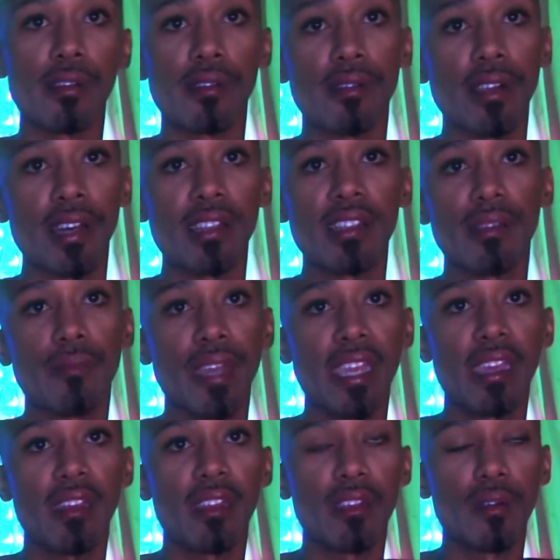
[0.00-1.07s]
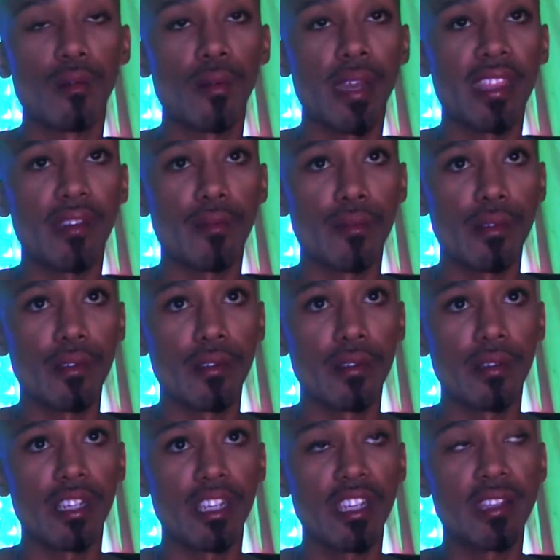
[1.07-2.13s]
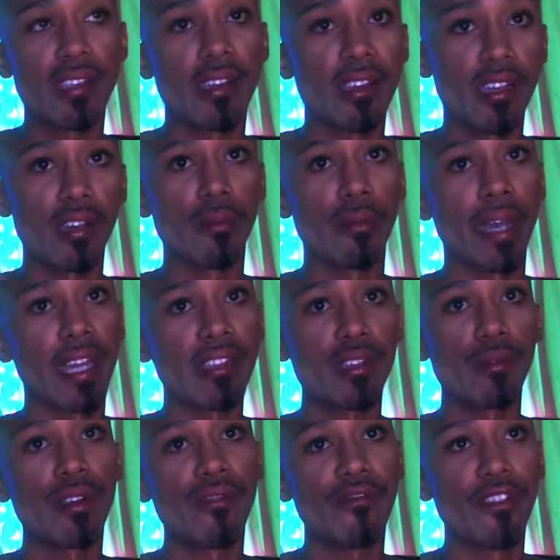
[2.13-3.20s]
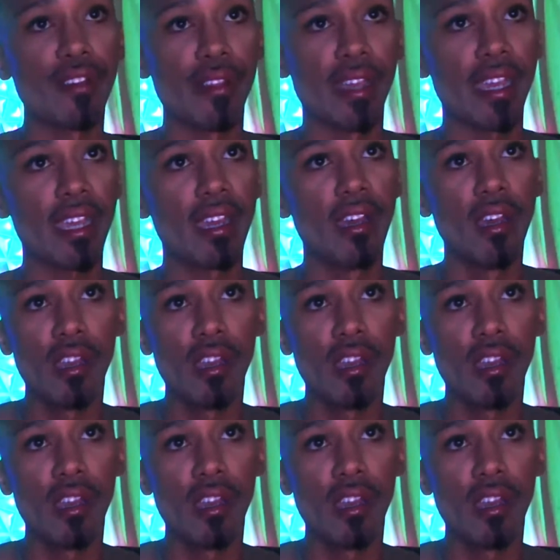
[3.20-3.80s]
not to make it in a way that where she's going to go back to it and feel like